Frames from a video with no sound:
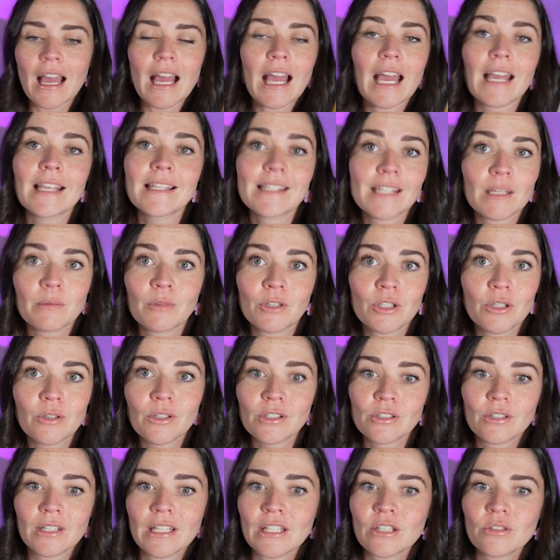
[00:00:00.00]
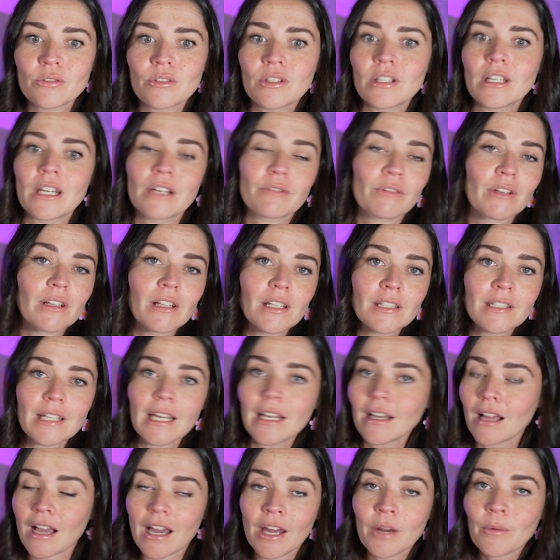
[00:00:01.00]
as someone who's not interested in real
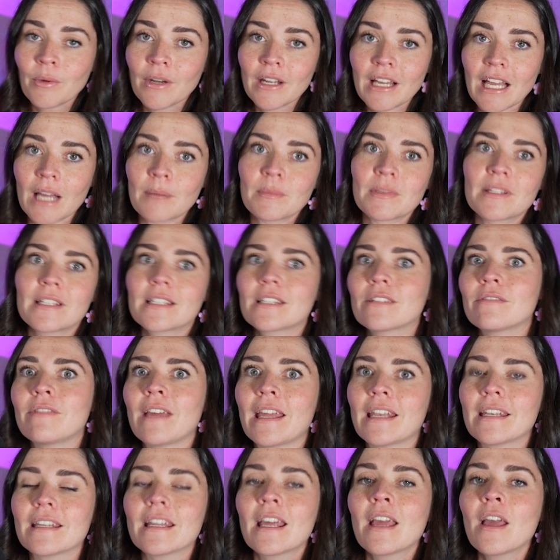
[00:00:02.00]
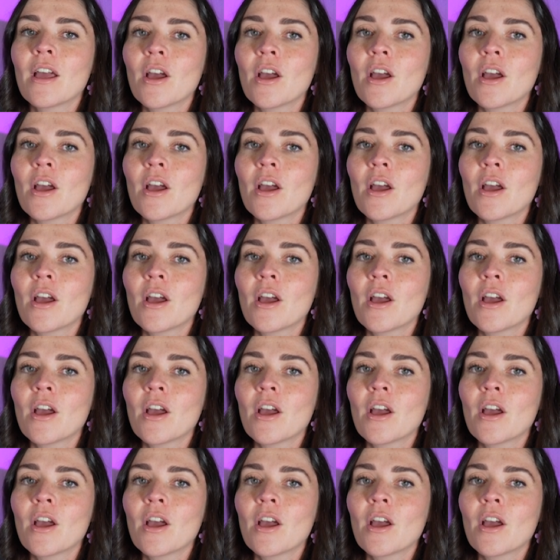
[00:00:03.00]
estate, I don't want to come to this event.